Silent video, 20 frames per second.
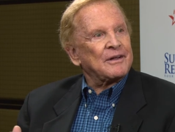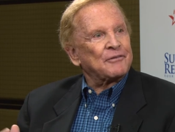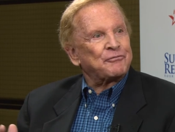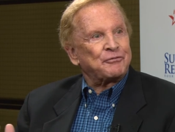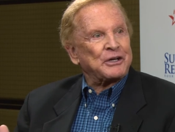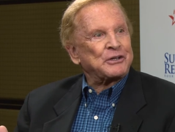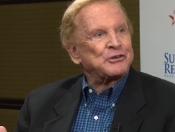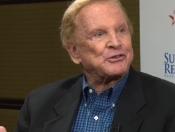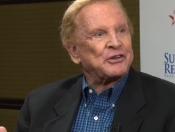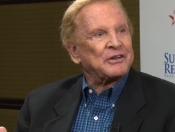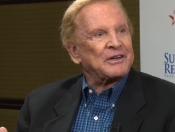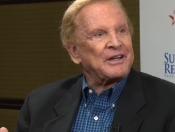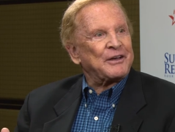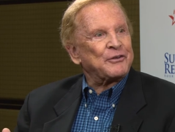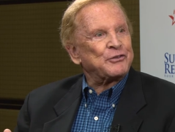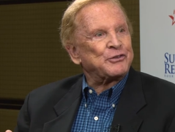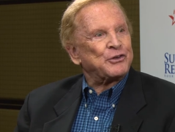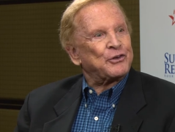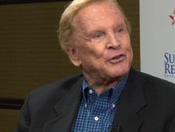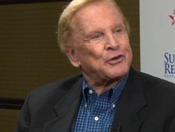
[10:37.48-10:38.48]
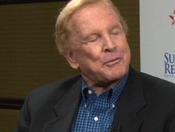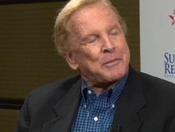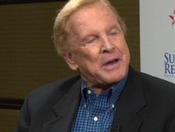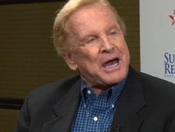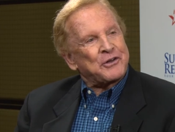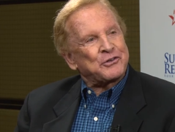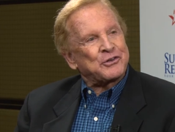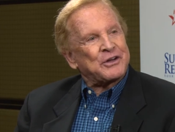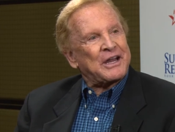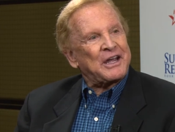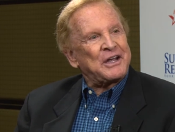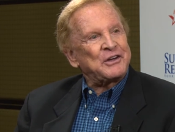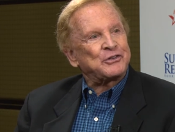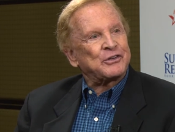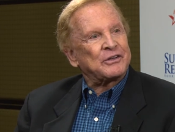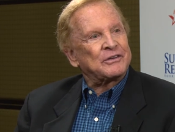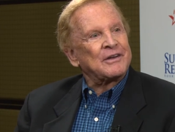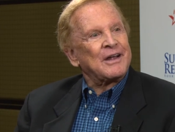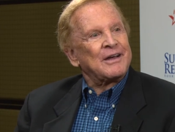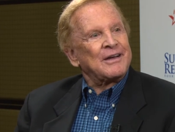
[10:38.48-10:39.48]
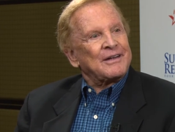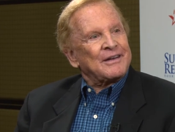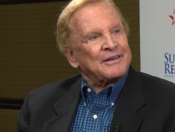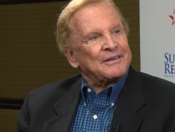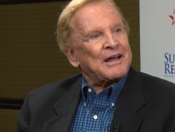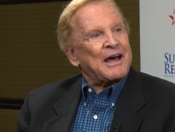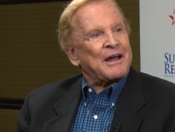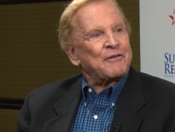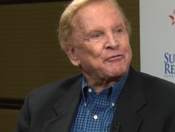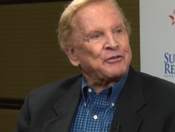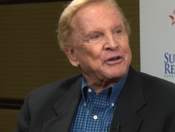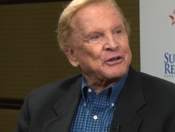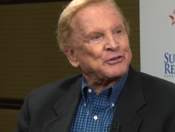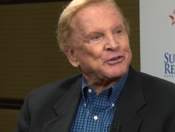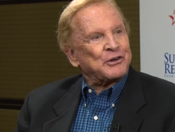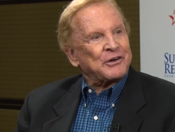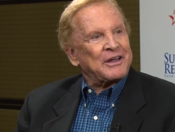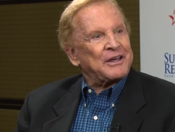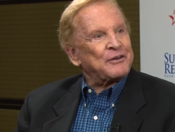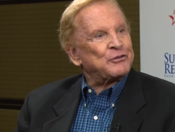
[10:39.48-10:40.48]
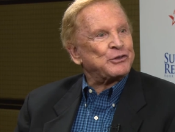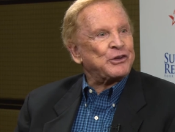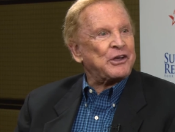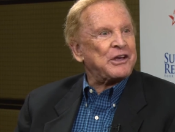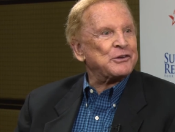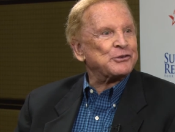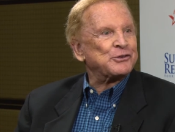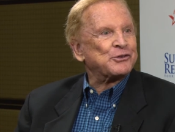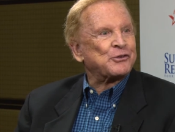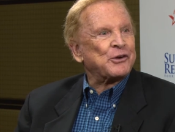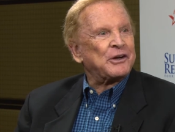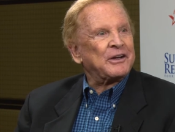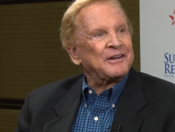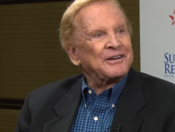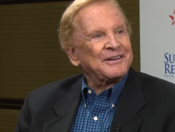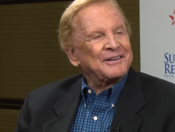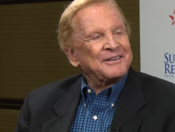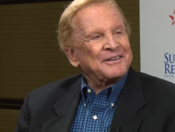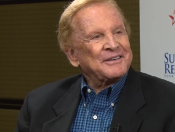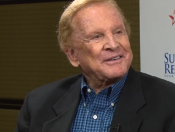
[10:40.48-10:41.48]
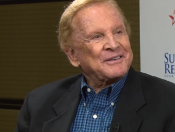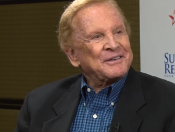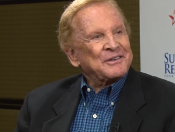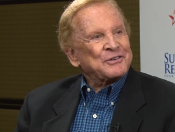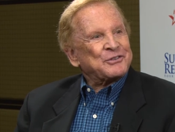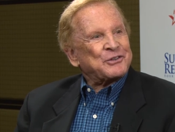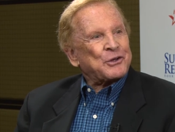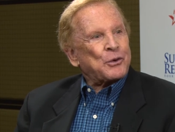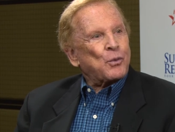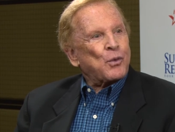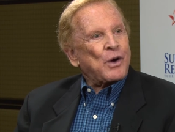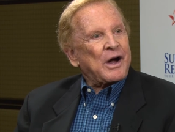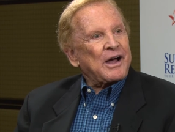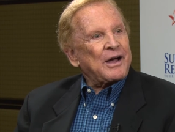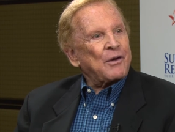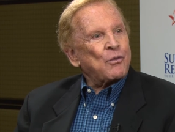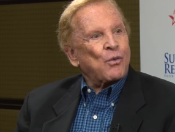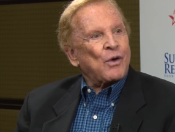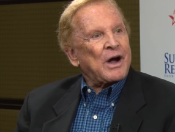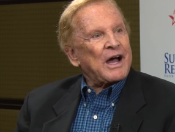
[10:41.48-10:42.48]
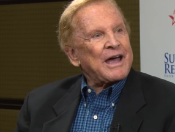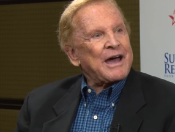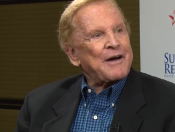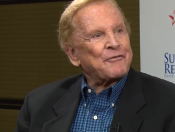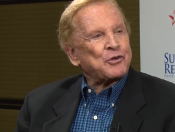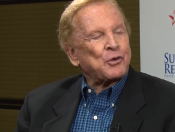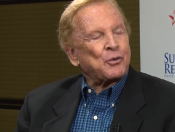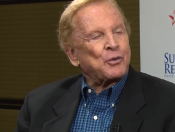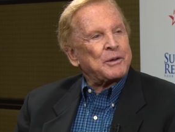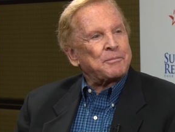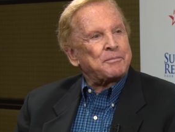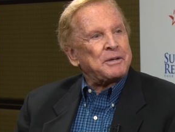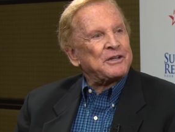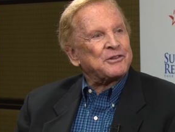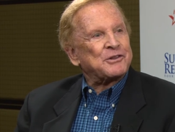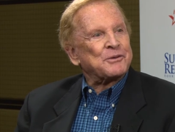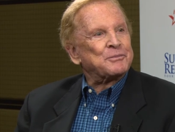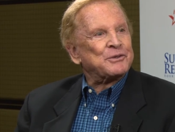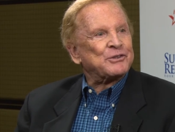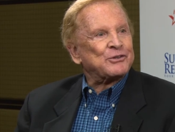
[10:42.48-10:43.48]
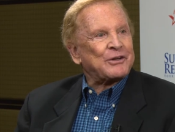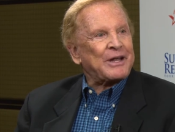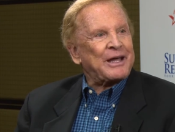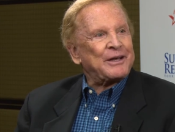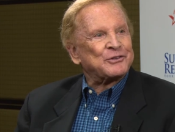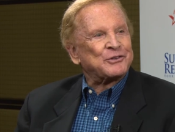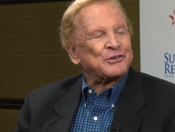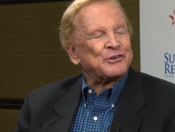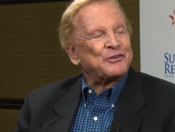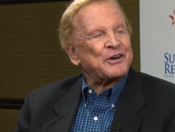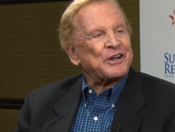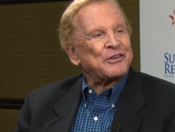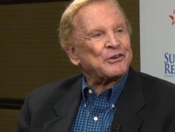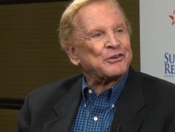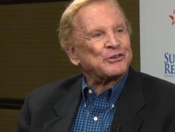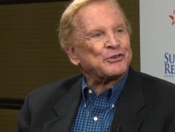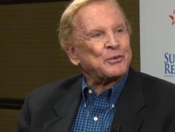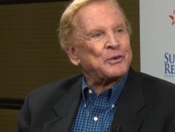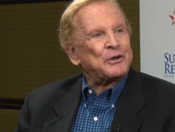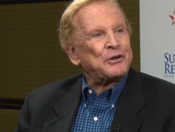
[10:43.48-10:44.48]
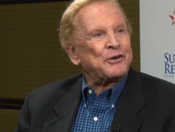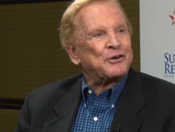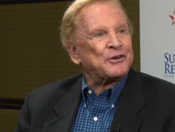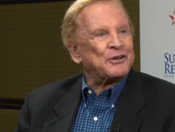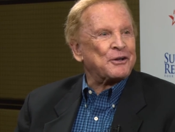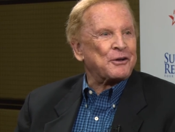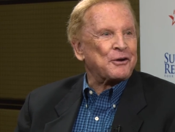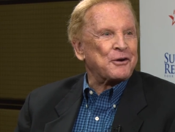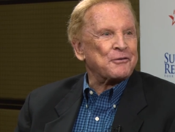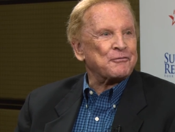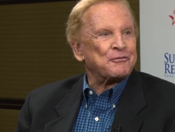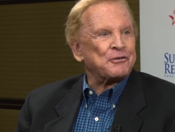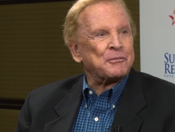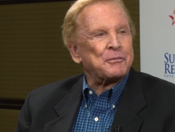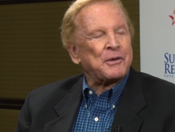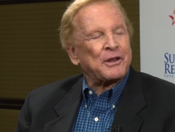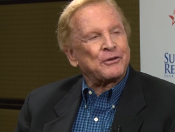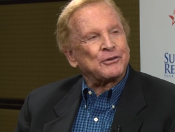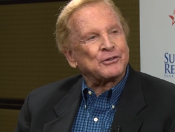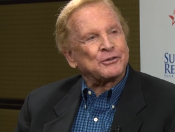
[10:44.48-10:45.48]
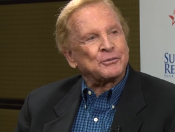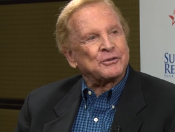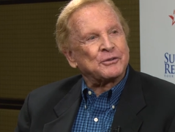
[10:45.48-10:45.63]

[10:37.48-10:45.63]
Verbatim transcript: Fiction gives you an imagination, nonfiction gives you history. Right. So why, why have to repeat the mistakes of others when you can learn from others'